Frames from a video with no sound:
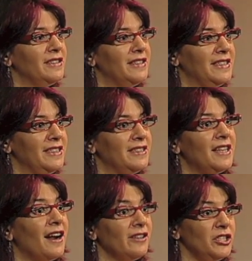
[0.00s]
it
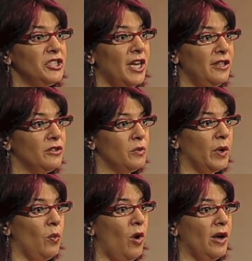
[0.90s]
entirely changed what
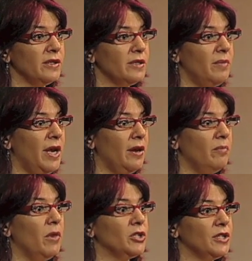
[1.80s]
it was and made it
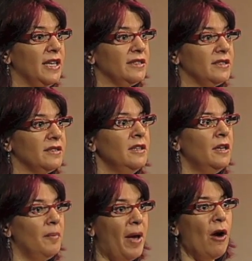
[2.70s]
much less
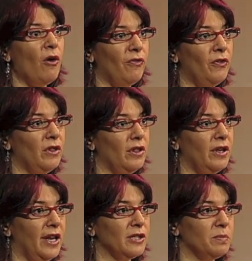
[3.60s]
powerful
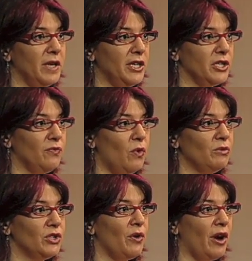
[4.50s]
an explanation of what
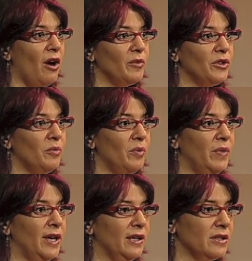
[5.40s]
was going on with human
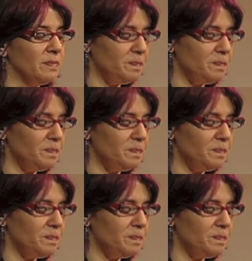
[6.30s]
beings.